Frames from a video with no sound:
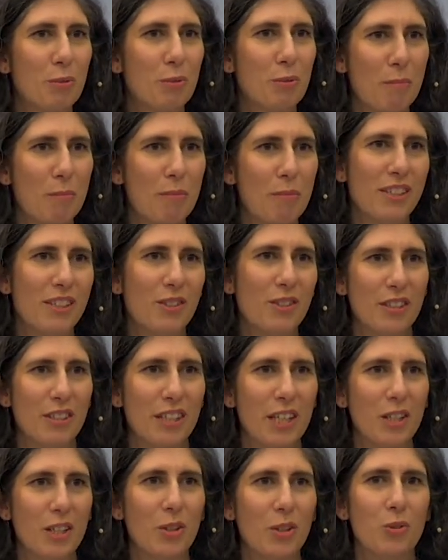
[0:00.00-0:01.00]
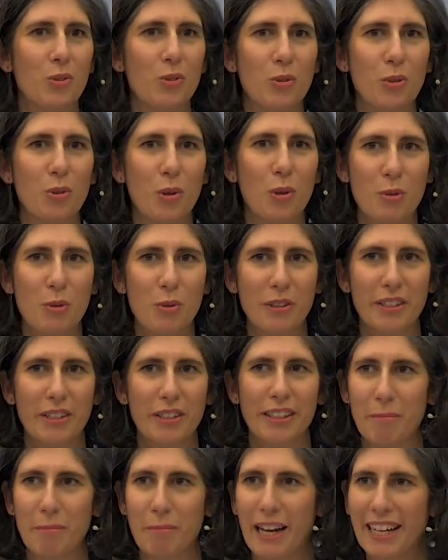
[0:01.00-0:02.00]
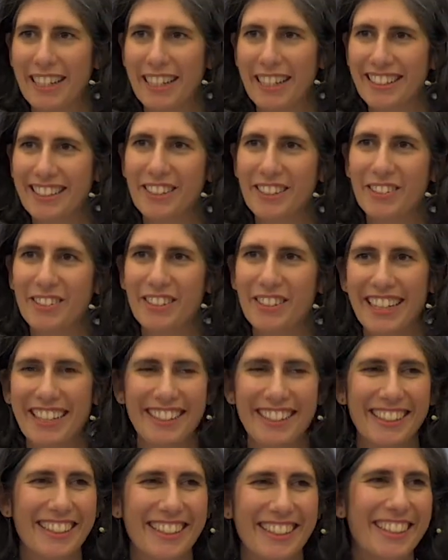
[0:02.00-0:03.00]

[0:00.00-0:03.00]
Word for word: promise to take you to the moon and back today.